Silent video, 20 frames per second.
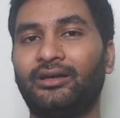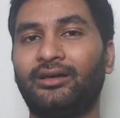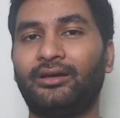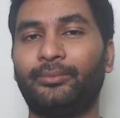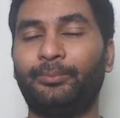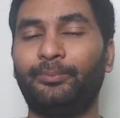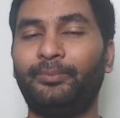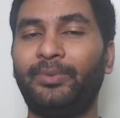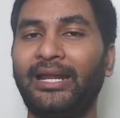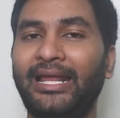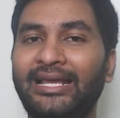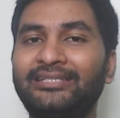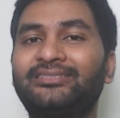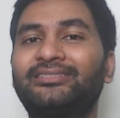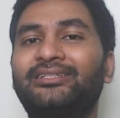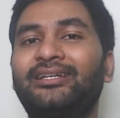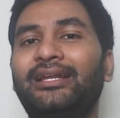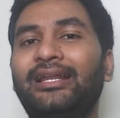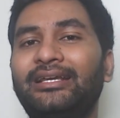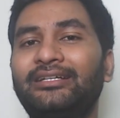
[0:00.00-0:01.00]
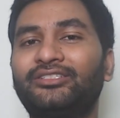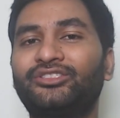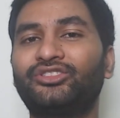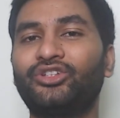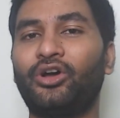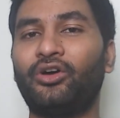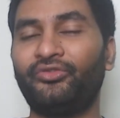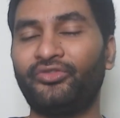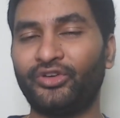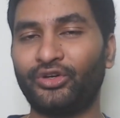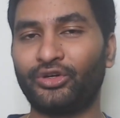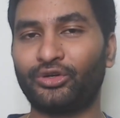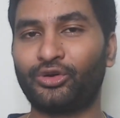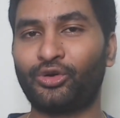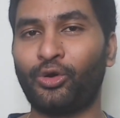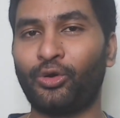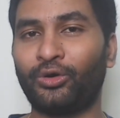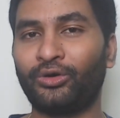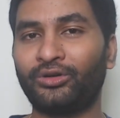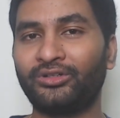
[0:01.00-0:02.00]
place links of your
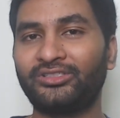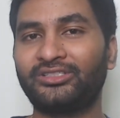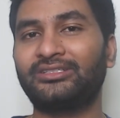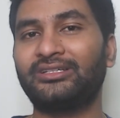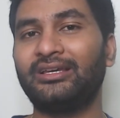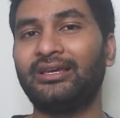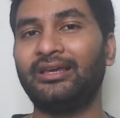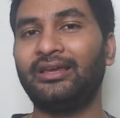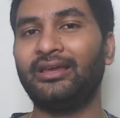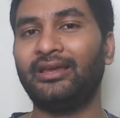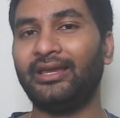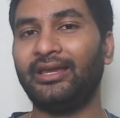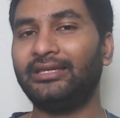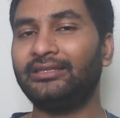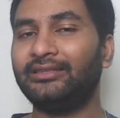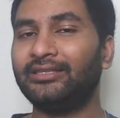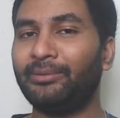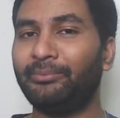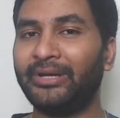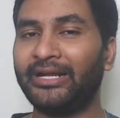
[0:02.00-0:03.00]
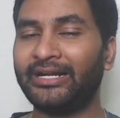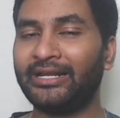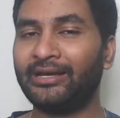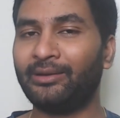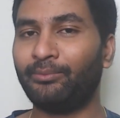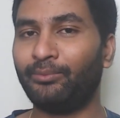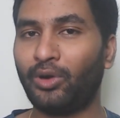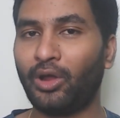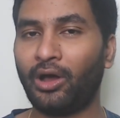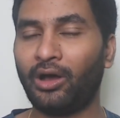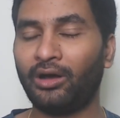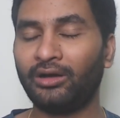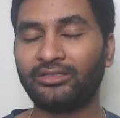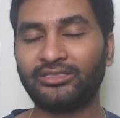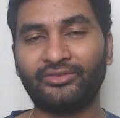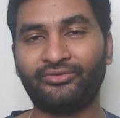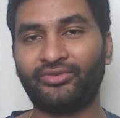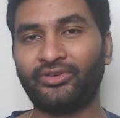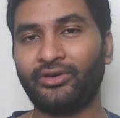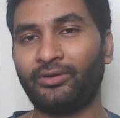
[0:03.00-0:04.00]
course in the Medium blogs
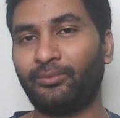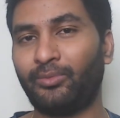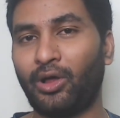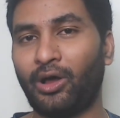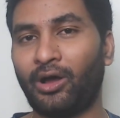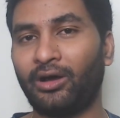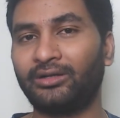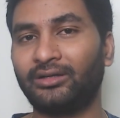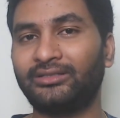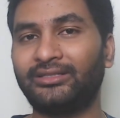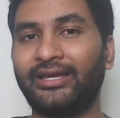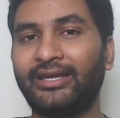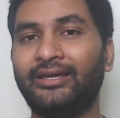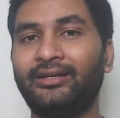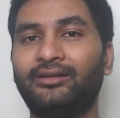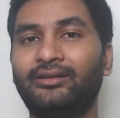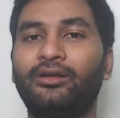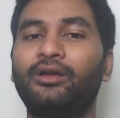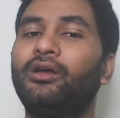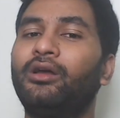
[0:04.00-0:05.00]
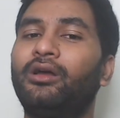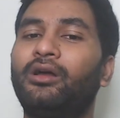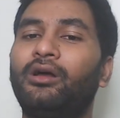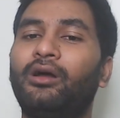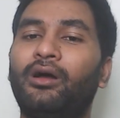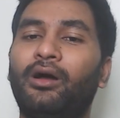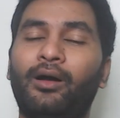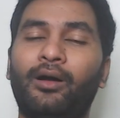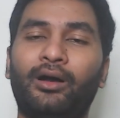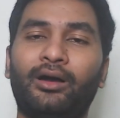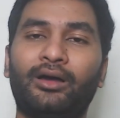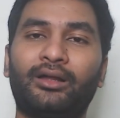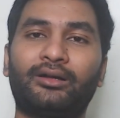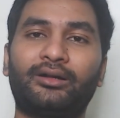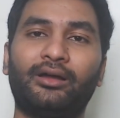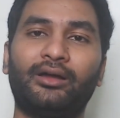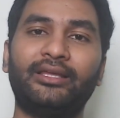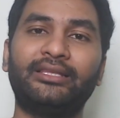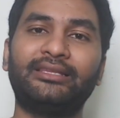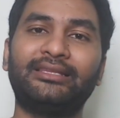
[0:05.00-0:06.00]
if you're blogged there, or
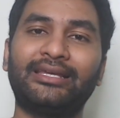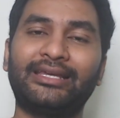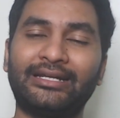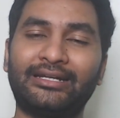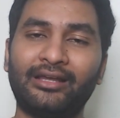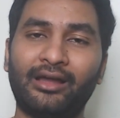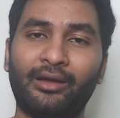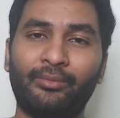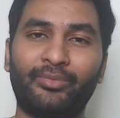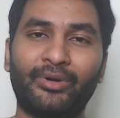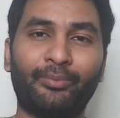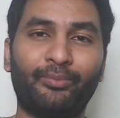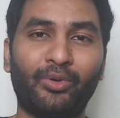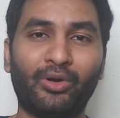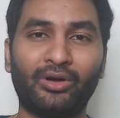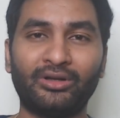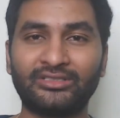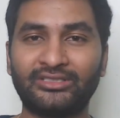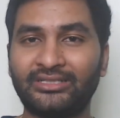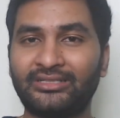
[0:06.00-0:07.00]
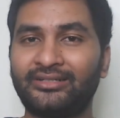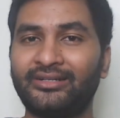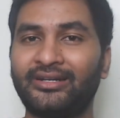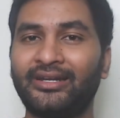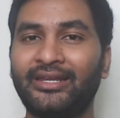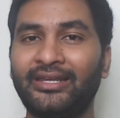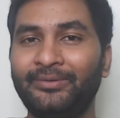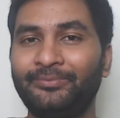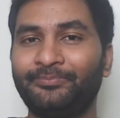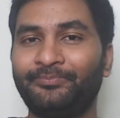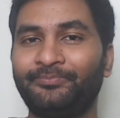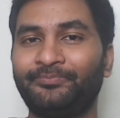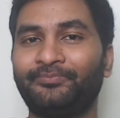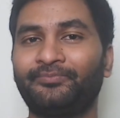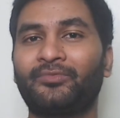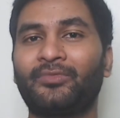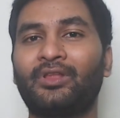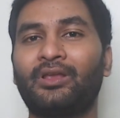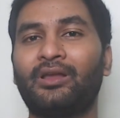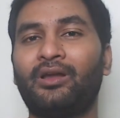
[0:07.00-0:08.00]
in the GitHub repository,
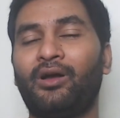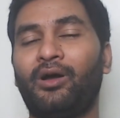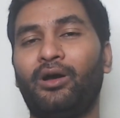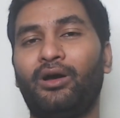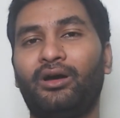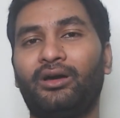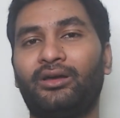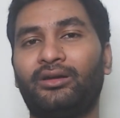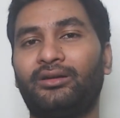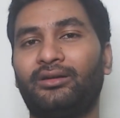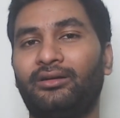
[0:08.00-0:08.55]
or